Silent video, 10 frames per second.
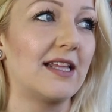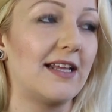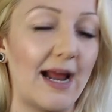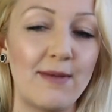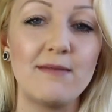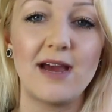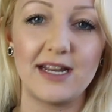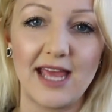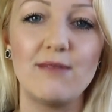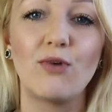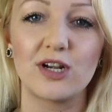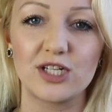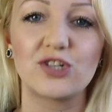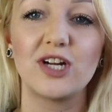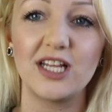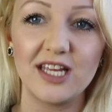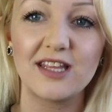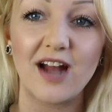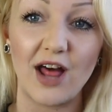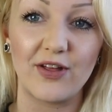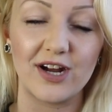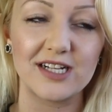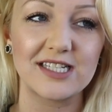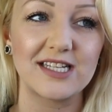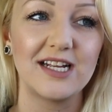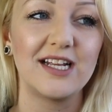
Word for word: that I may medicate more discreetly than others.